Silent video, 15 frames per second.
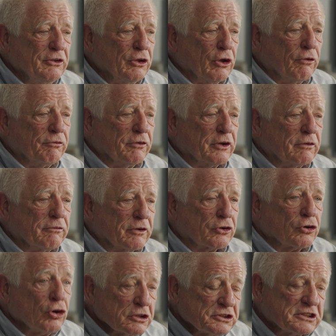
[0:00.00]
you know, the, the
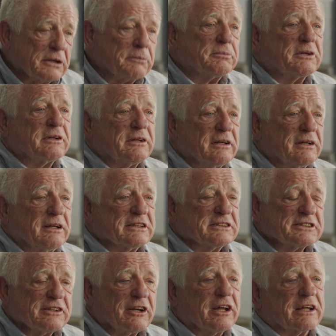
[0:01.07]
concept,
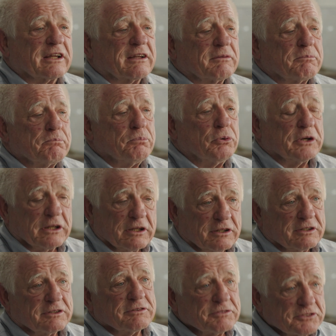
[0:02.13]
it's like putting
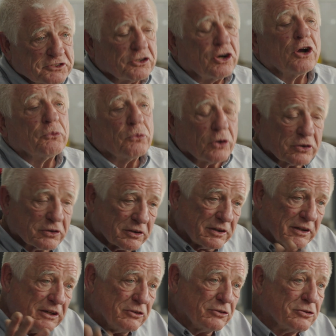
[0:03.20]
a skyrocket
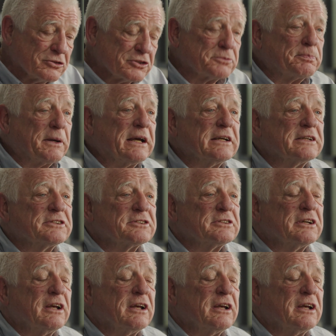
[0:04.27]
into space.